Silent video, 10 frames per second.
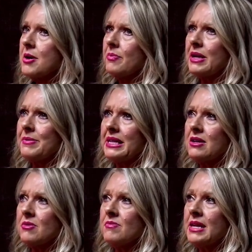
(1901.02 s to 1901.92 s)
But I
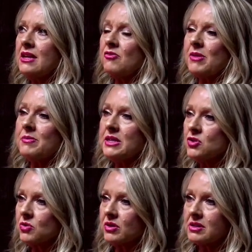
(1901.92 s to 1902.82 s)
mean, many of my
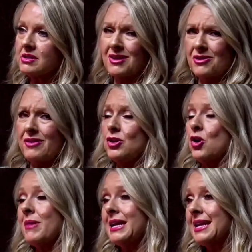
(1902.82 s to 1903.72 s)
mentors don't even
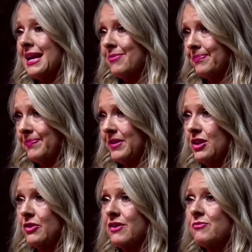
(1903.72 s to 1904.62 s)
know my name. You
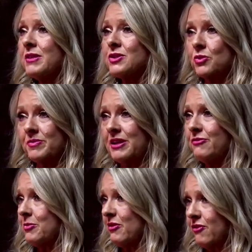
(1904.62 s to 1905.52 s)
know, they've mentored me
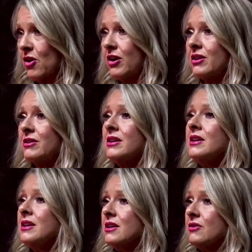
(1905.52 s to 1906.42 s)
from afar
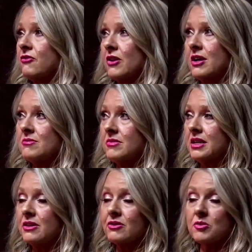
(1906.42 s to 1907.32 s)
from
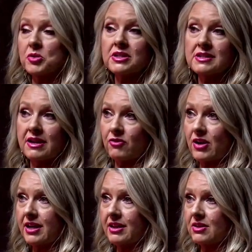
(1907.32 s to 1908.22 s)
either the books I've
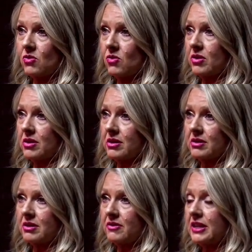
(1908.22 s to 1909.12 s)
read
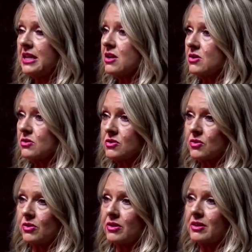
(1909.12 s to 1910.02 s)
or mm-hmm. the videos
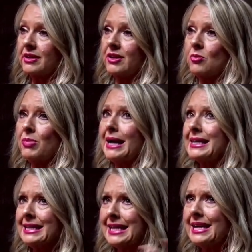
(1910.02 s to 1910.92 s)
or, you know, back
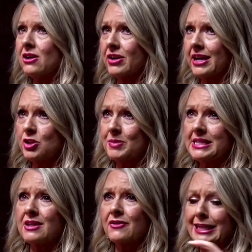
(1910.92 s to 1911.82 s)
in the day, I'll age
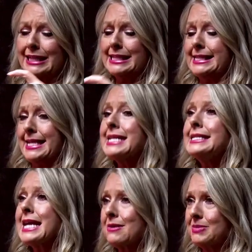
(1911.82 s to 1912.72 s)
myself, the cassette
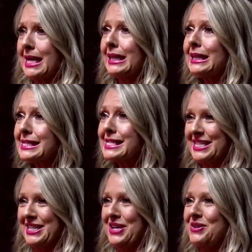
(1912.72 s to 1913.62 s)
tapes yeah. I
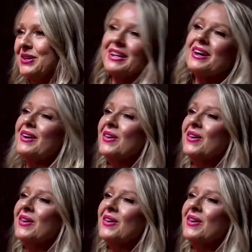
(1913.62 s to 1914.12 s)
listened to, you know.